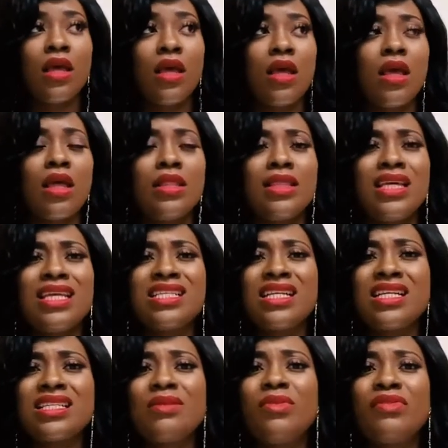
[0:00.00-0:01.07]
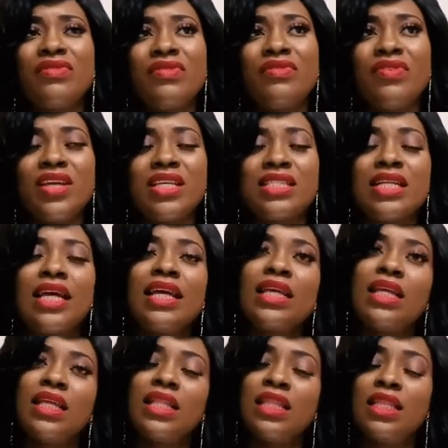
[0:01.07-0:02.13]
These are some of the things that
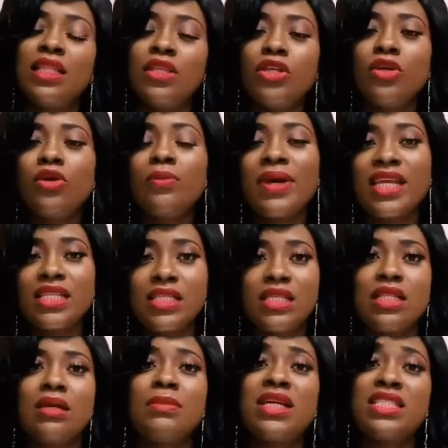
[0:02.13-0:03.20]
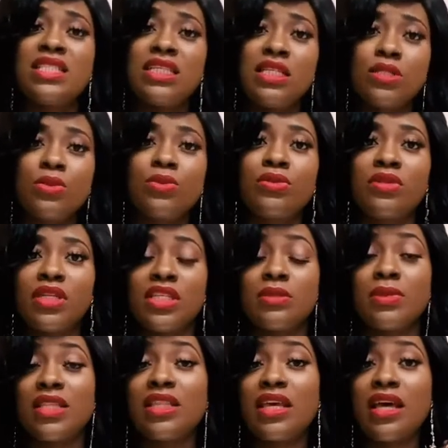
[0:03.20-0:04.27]
you might see them as little things, but they
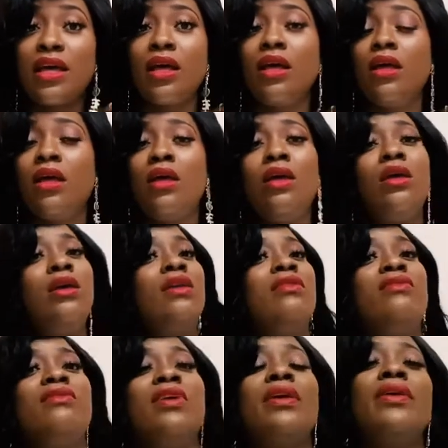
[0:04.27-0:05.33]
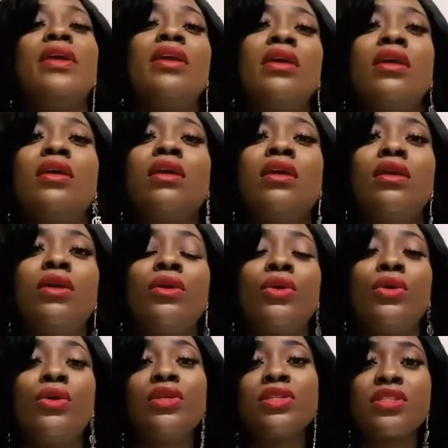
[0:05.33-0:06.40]
are very good
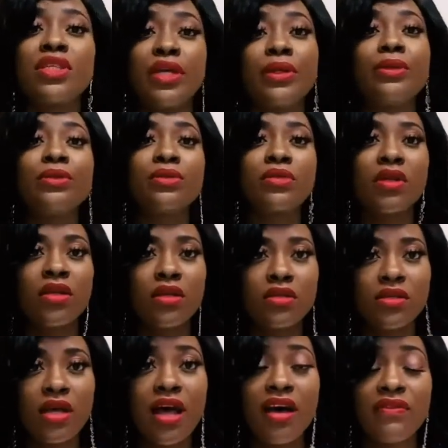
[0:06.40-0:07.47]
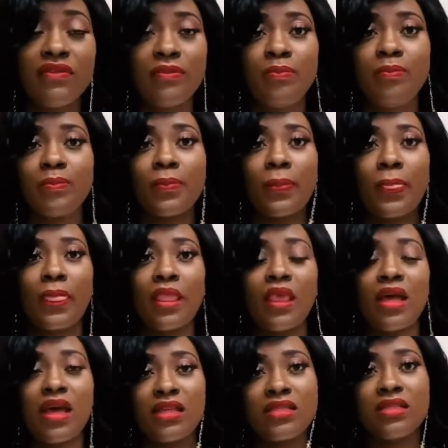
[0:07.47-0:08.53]
skills to have as
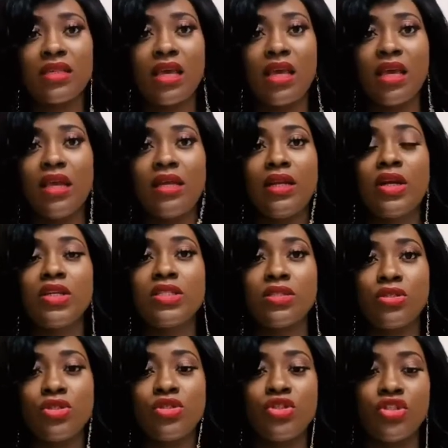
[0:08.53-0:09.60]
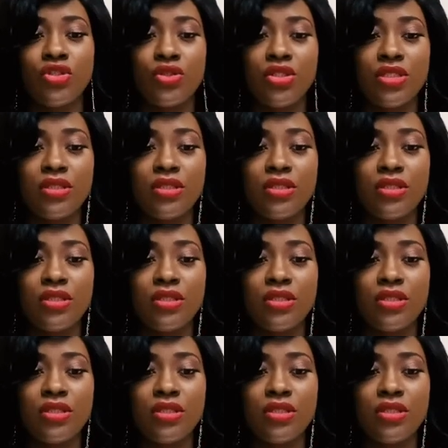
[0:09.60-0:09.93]
a nursing student.